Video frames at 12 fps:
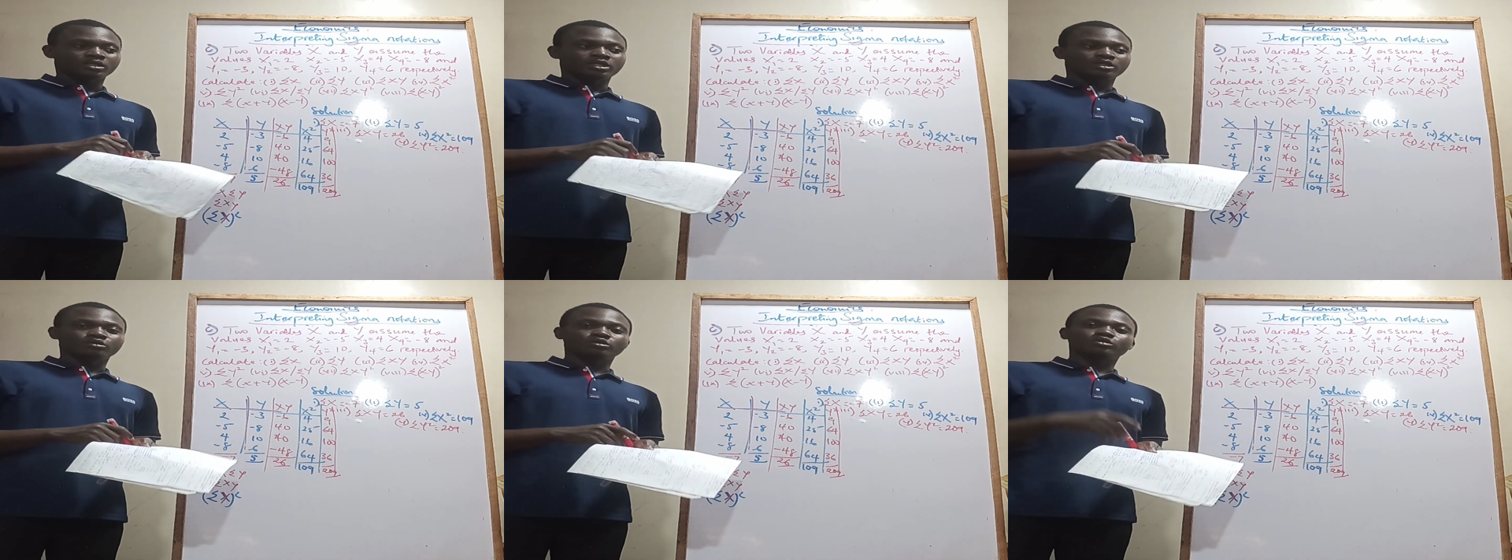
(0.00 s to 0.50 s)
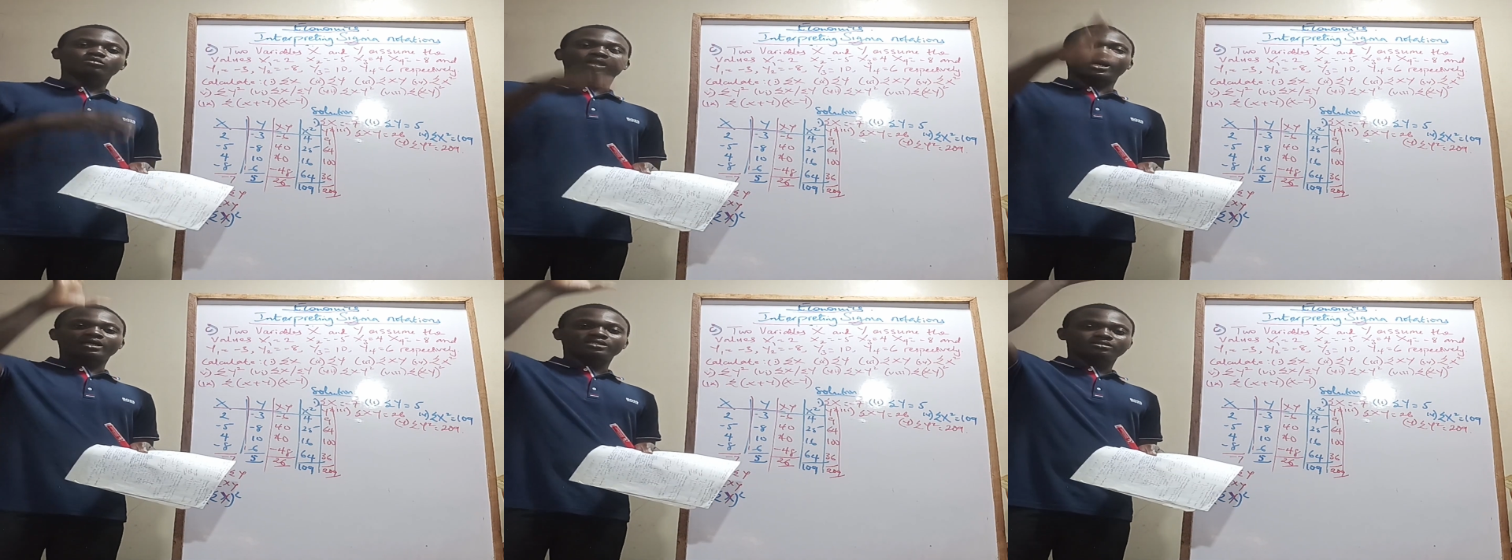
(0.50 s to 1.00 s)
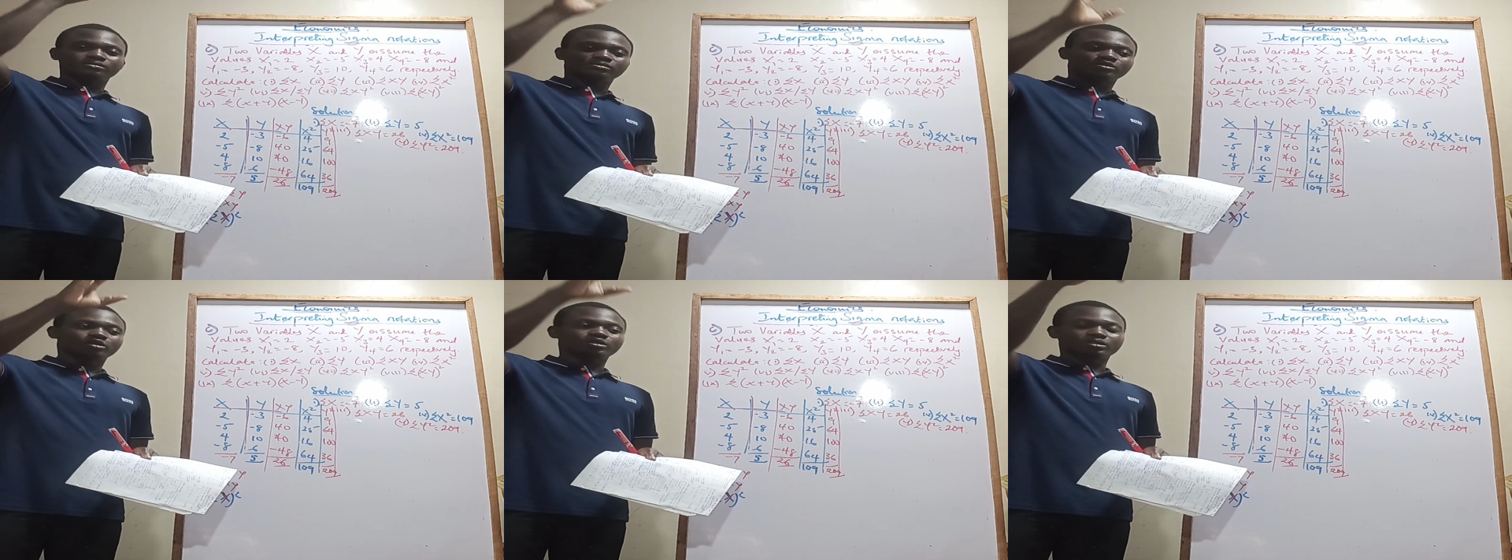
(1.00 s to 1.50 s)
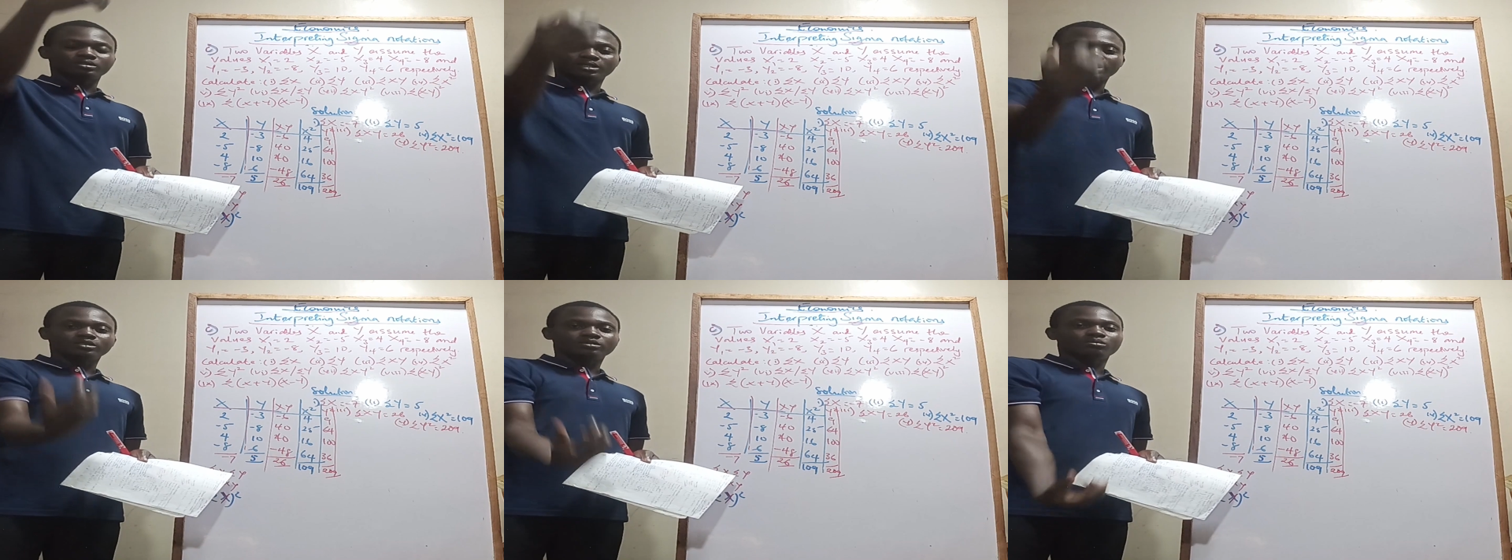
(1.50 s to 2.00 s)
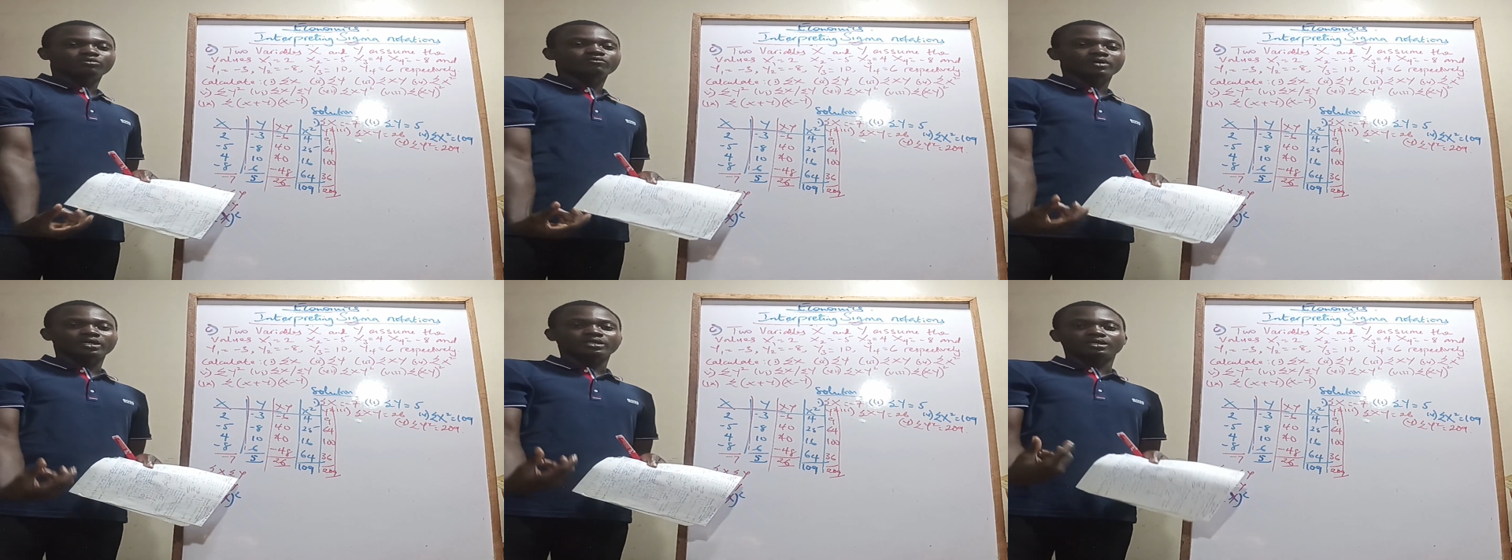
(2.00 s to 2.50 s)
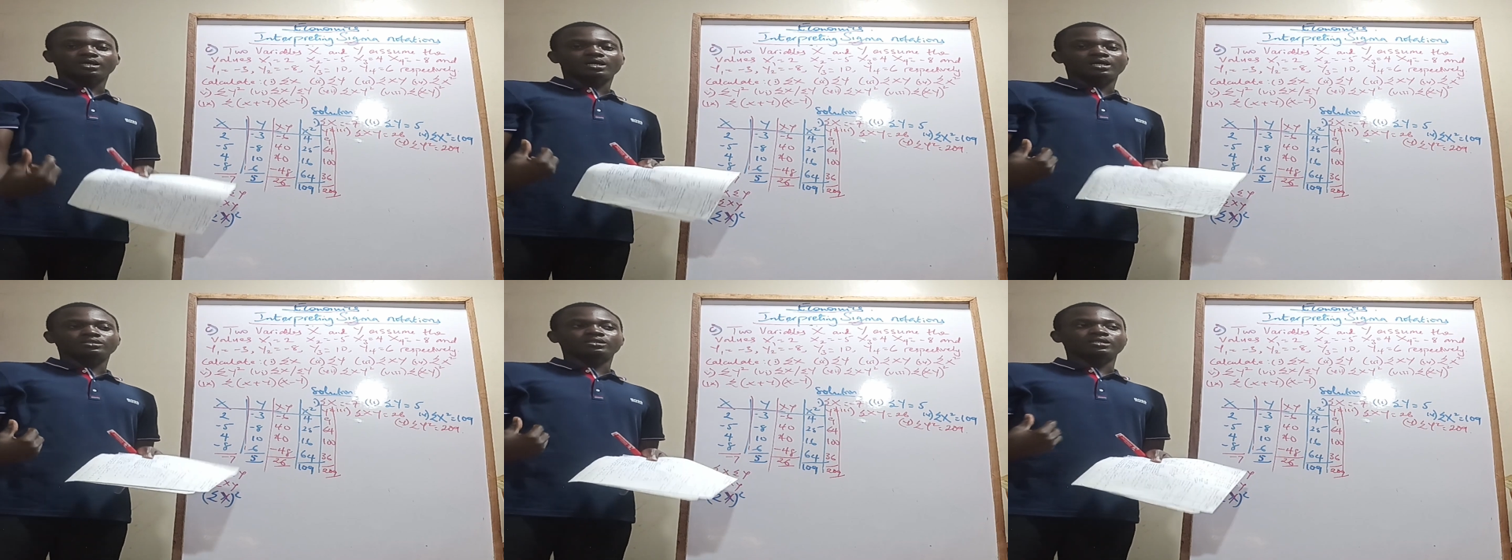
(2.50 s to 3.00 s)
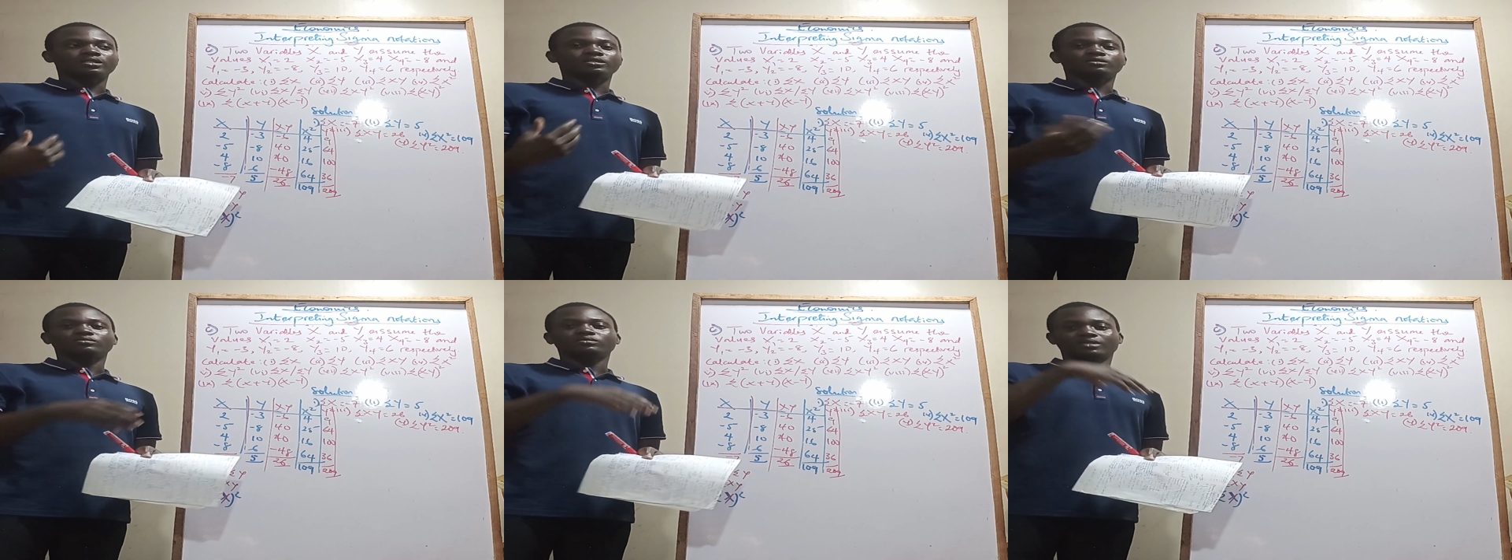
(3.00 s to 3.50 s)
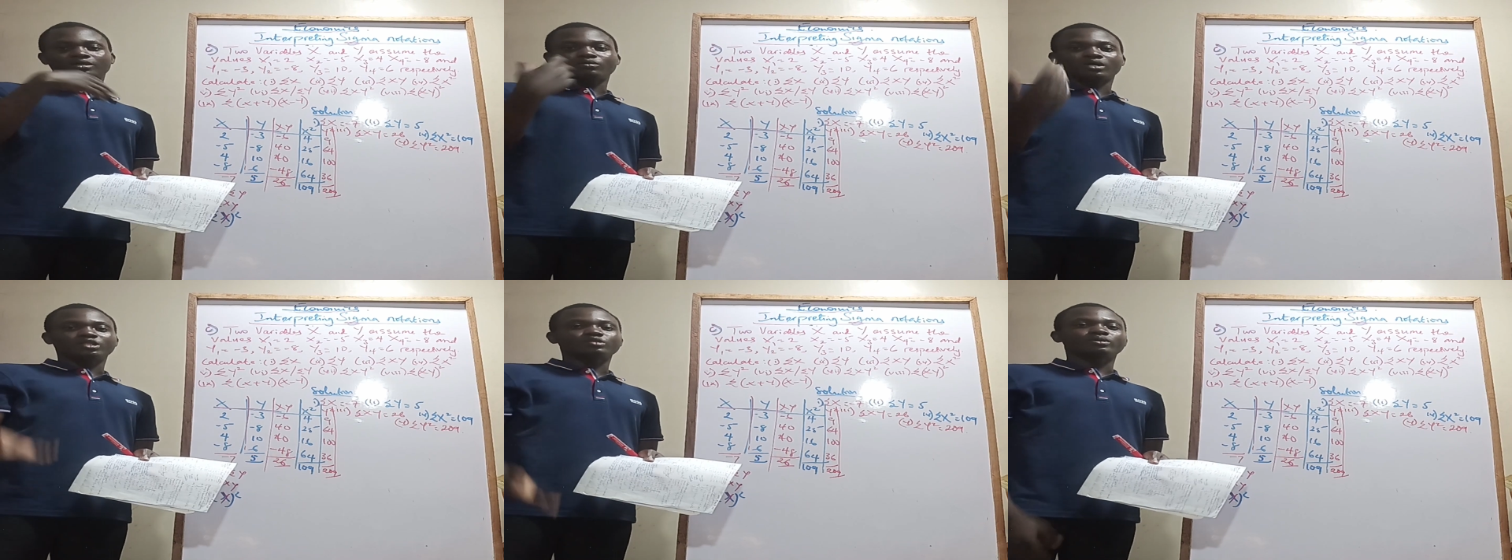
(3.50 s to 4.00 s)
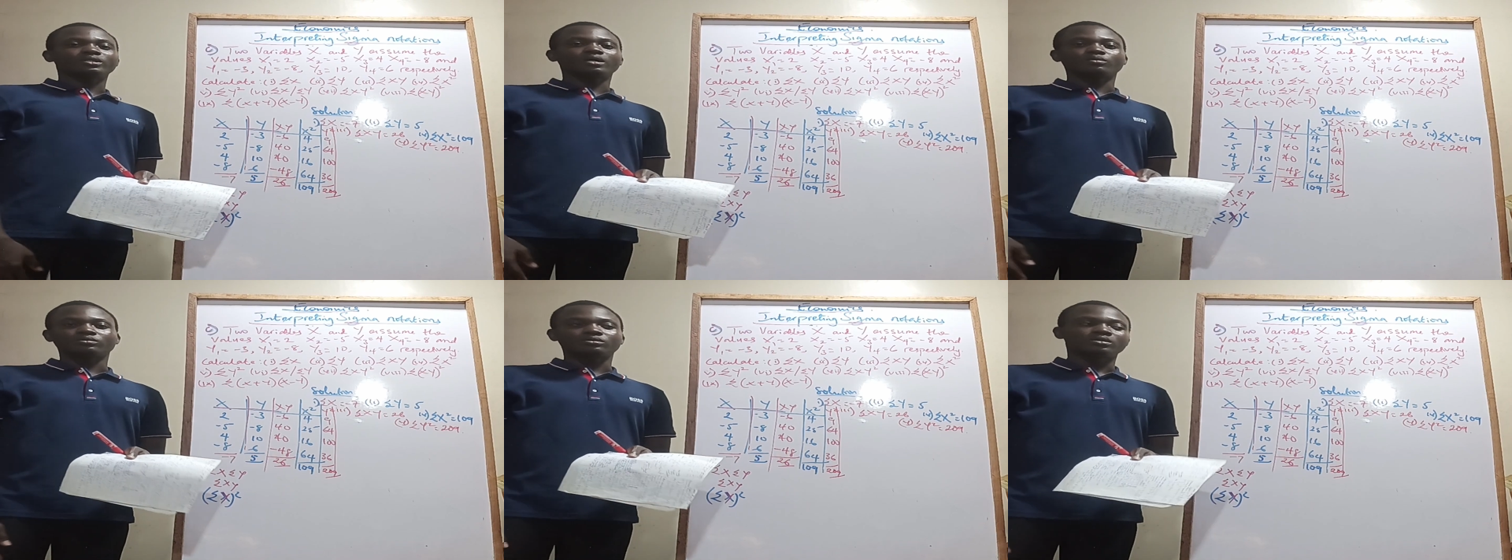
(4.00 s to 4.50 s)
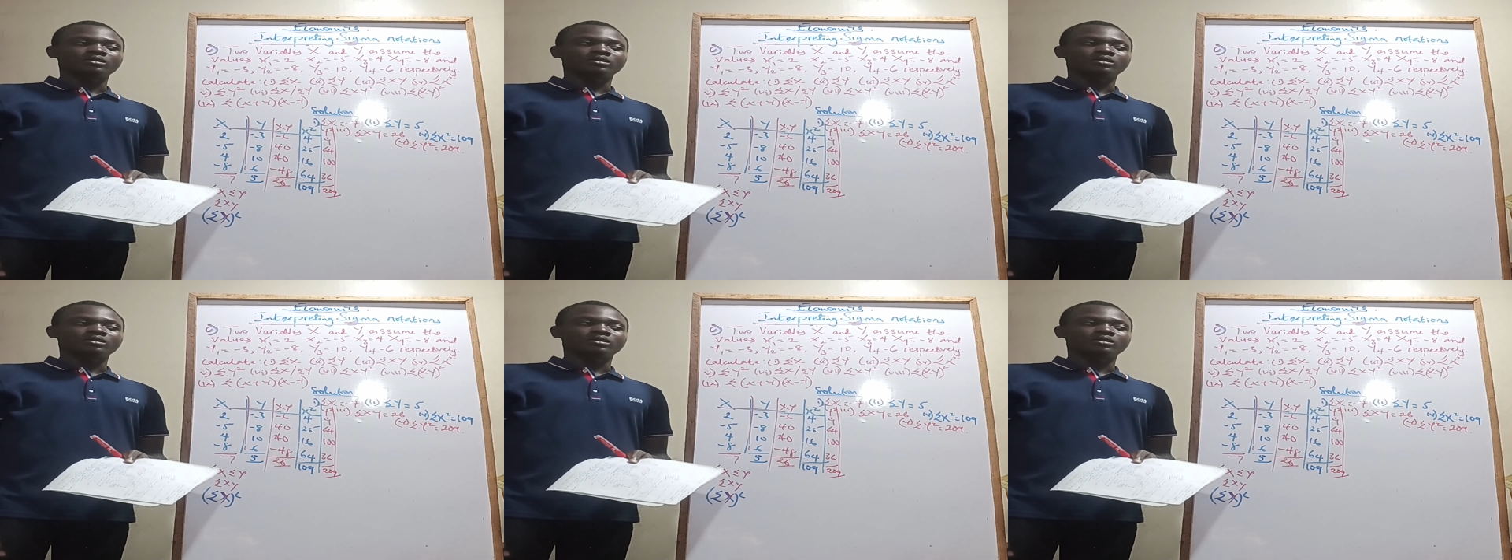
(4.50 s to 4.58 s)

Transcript: You're just going to add, just get the sum of y answer, then now go and square down.